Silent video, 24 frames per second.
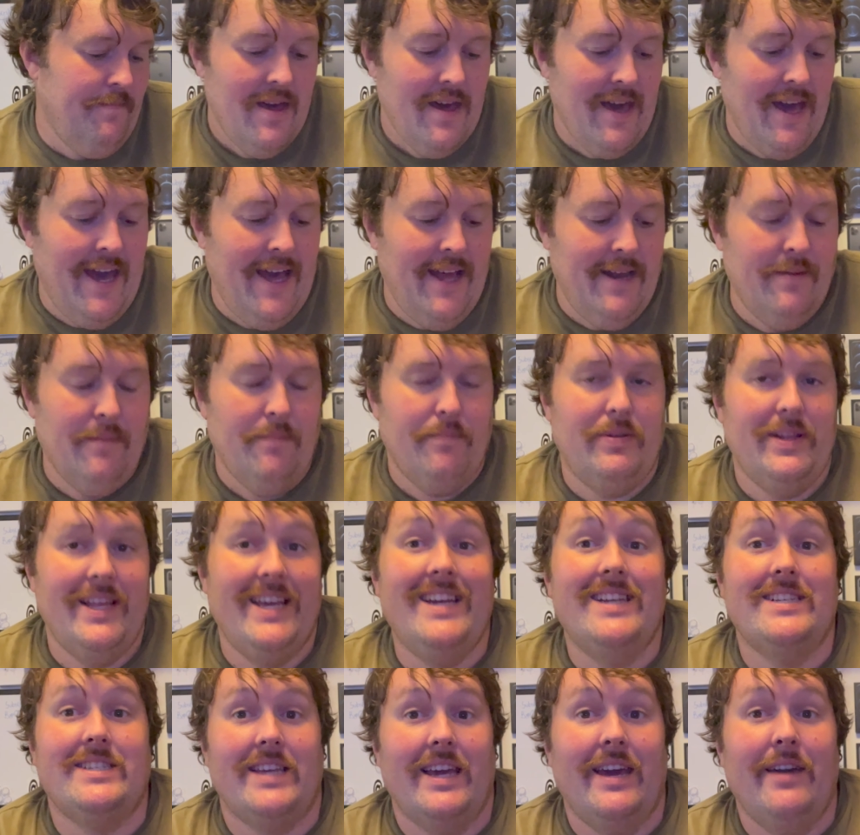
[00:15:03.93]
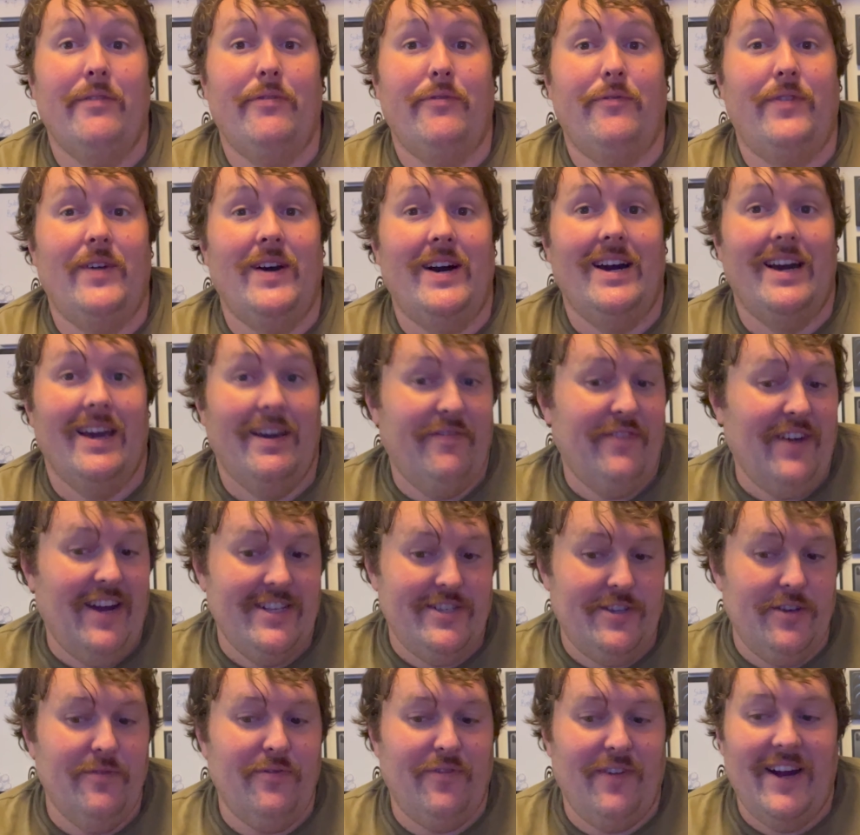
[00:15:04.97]
and please, if I
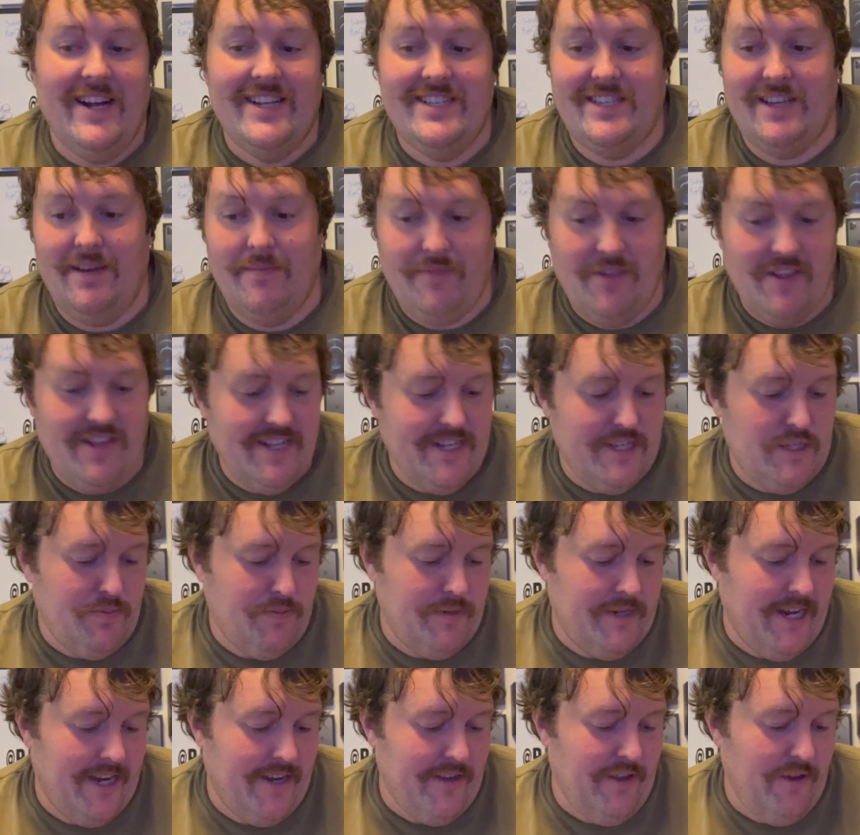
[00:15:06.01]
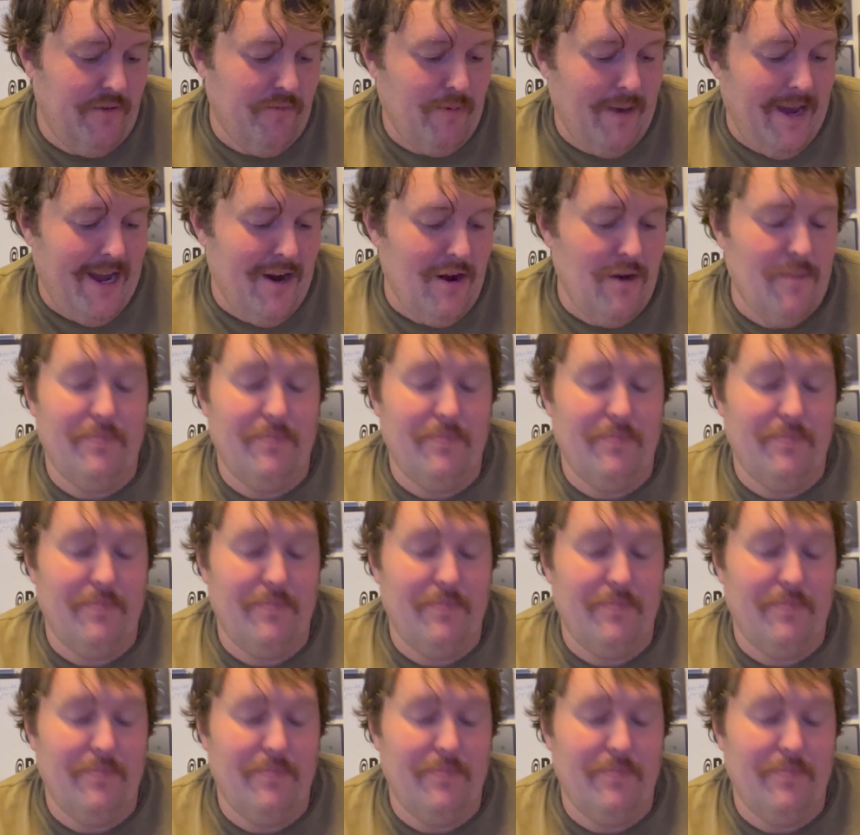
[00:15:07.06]
do find something that's particularly rare,